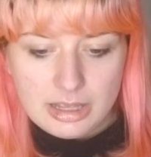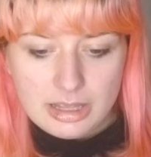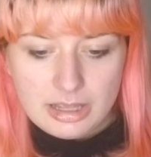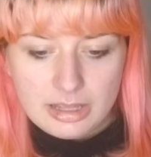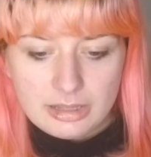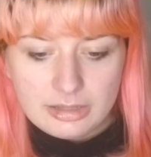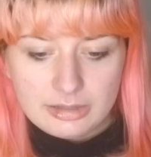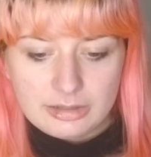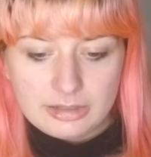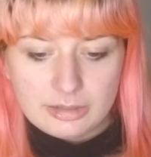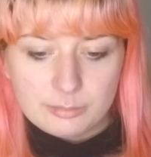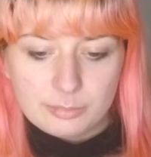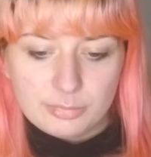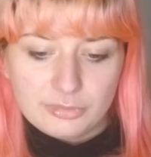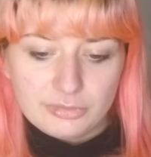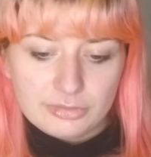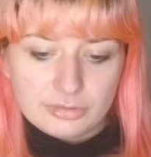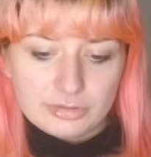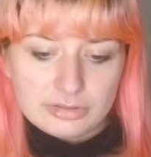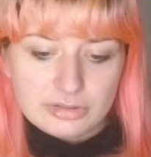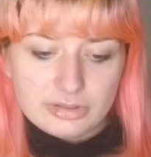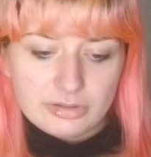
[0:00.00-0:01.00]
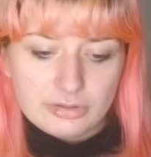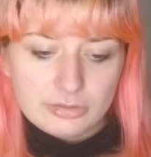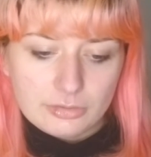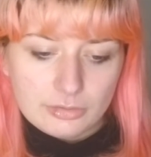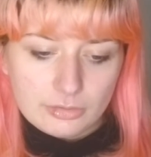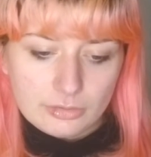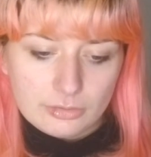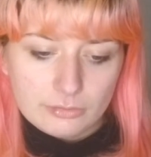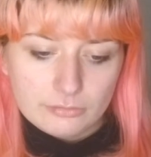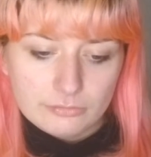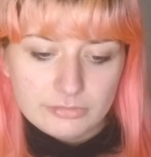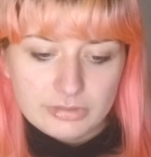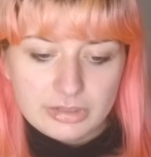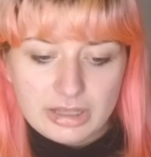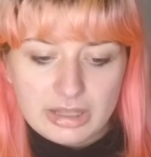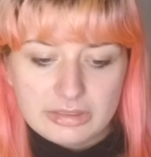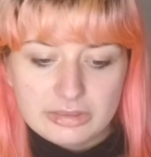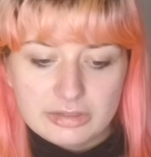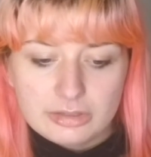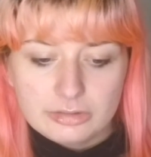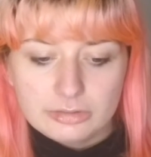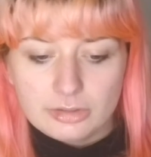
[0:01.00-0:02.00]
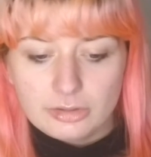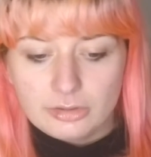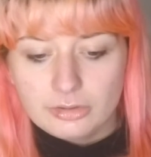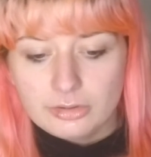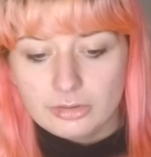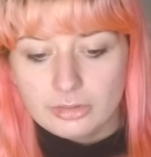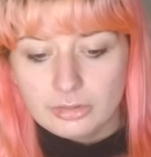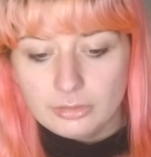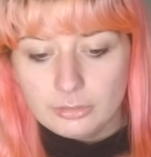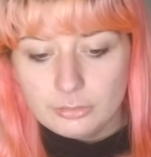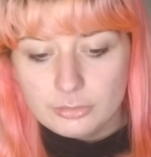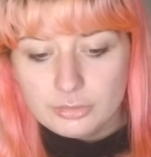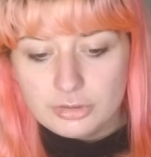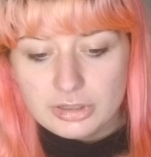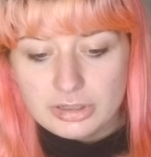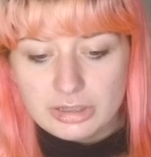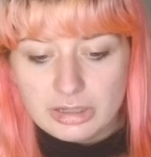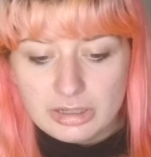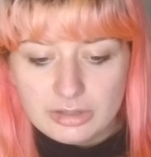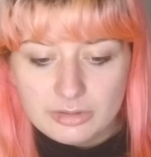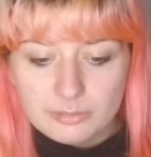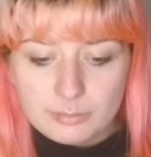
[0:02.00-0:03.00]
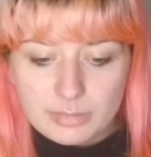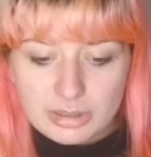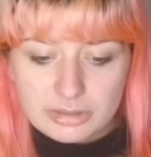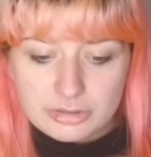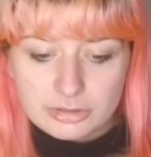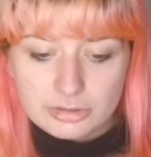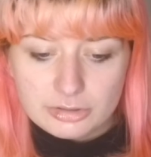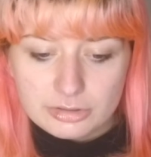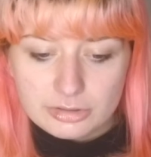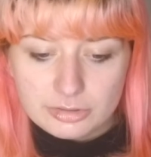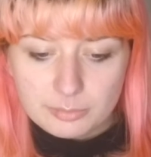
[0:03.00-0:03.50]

Samples are dissolved, and then the solution is measured